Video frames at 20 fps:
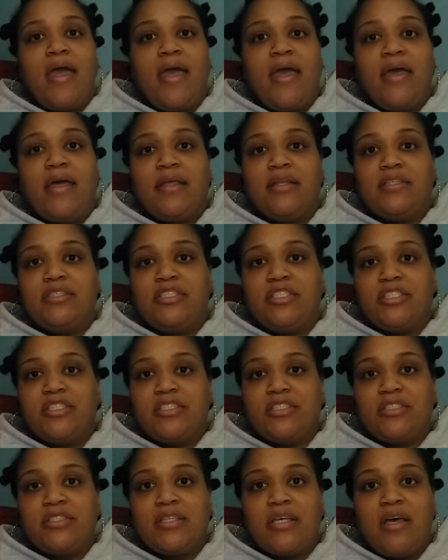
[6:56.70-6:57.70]
and
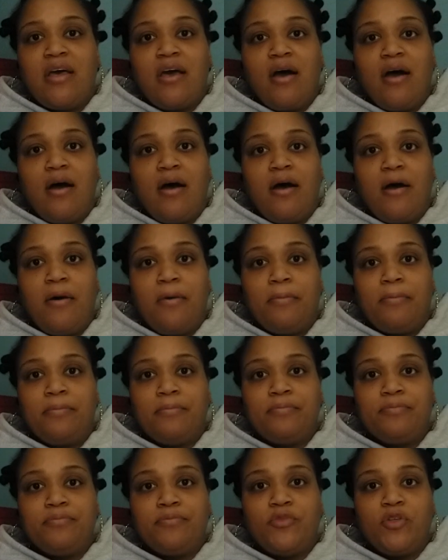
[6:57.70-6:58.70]
just,
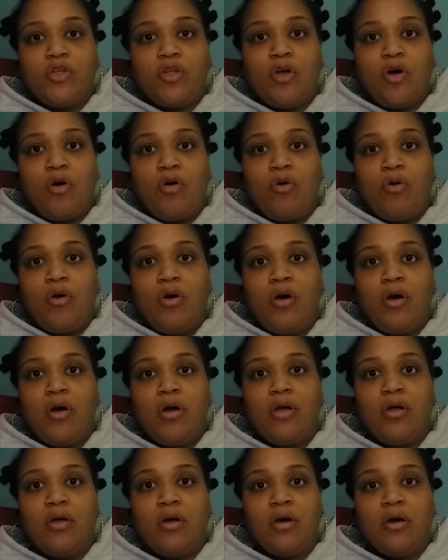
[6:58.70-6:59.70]
um, you know,
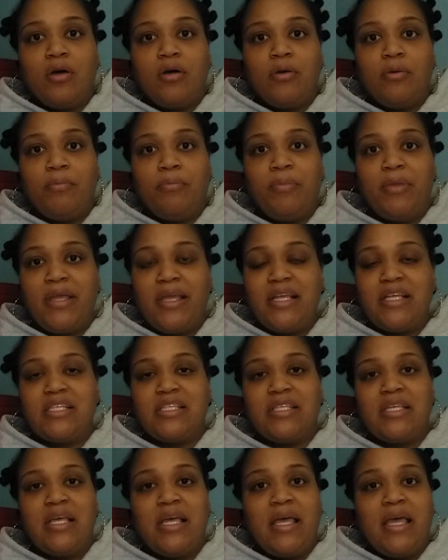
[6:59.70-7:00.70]

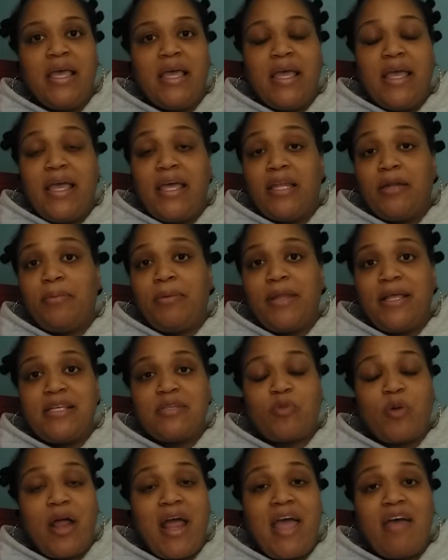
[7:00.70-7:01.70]
being in a
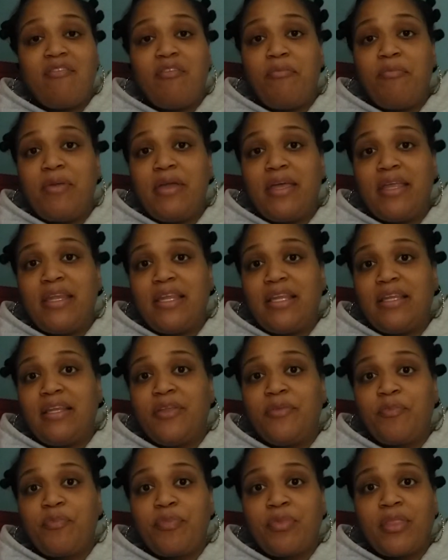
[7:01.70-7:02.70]
place where I haven't been in